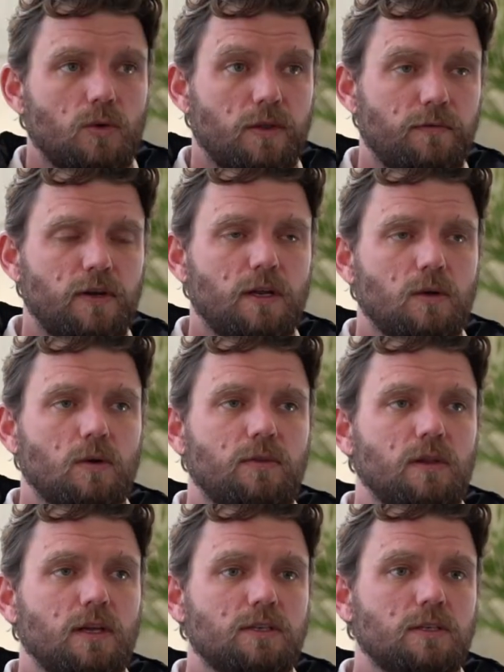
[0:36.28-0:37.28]
The videoing of
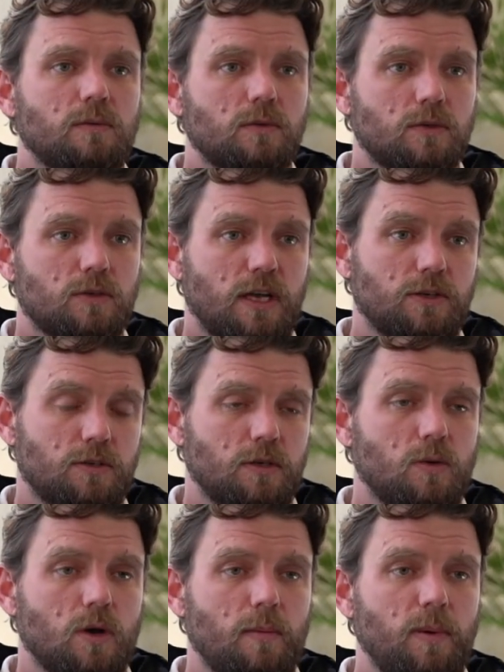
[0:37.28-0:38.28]
the lesson was actually
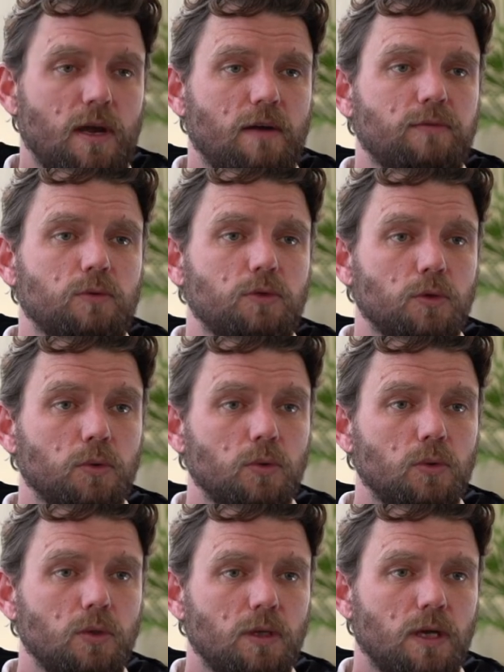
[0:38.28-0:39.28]
quite a powerful
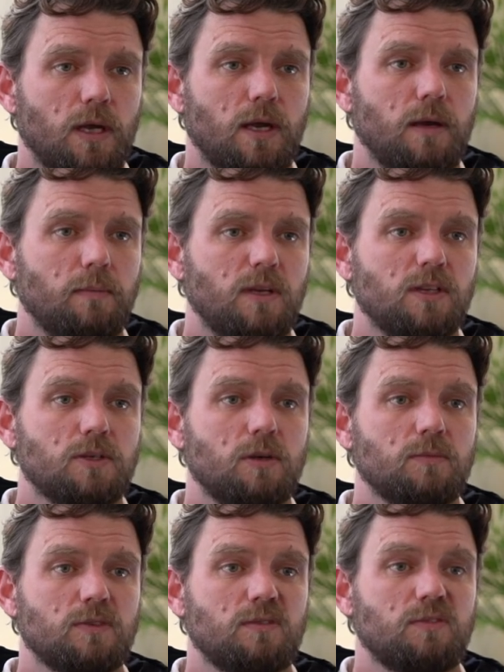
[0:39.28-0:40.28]
tool in
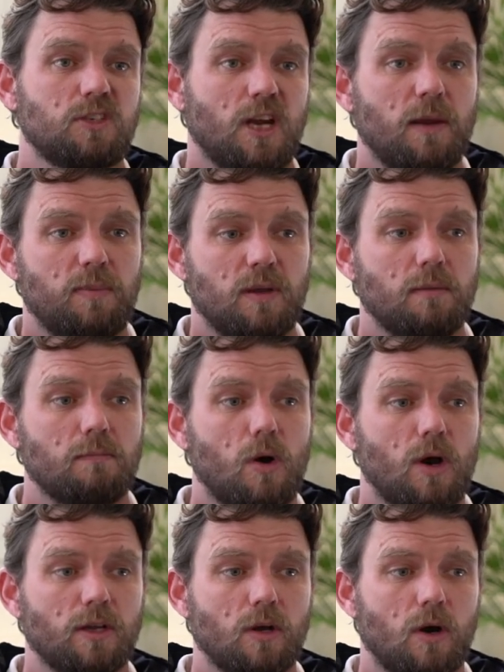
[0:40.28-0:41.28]
terms of shaping
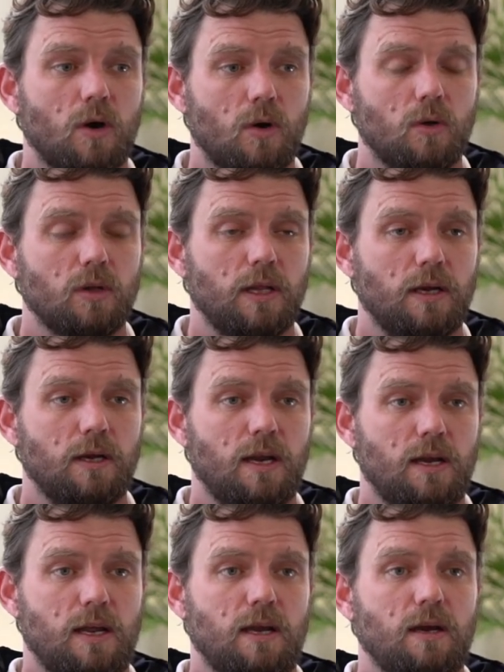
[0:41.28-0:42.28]
my goal
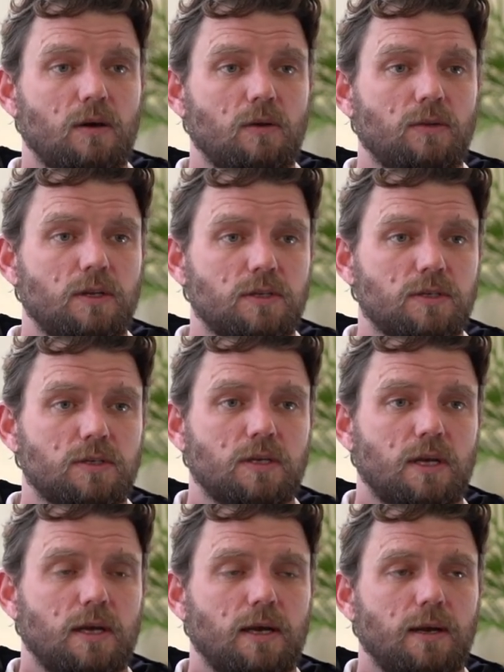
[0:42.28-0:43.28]
and how this,
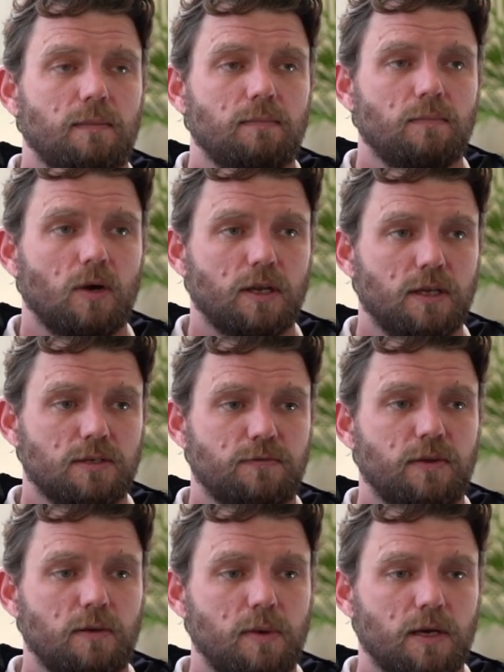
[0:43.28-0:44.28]
I guess,
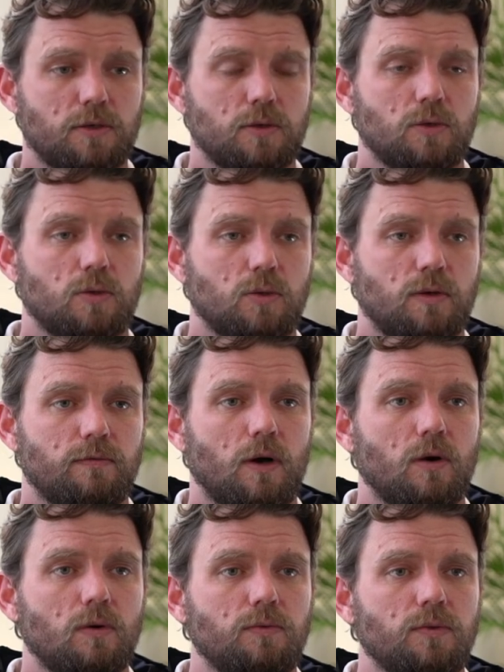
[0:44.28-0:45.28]
feedback tool
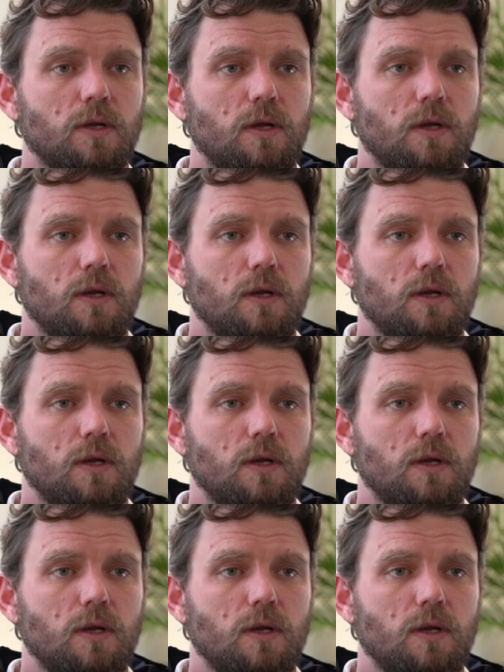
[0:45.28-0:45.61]
evolved.